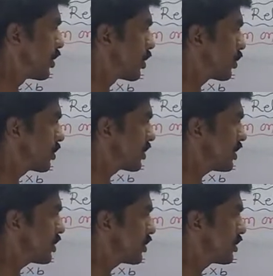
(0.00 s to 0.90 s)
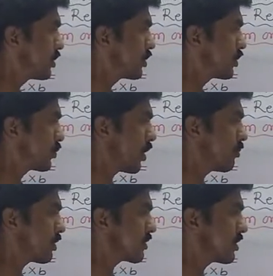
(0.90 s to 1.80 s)
Growth rate,
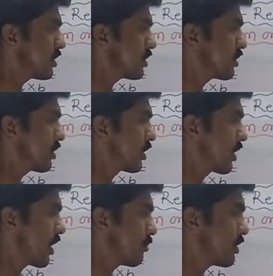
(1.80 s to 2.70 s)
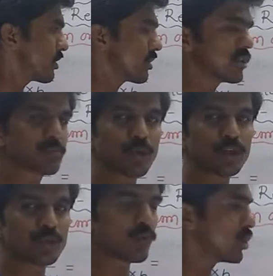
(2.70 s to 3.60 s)
12% can be written as
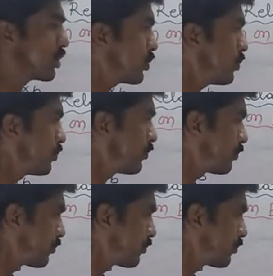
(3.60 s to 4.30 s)
0.12.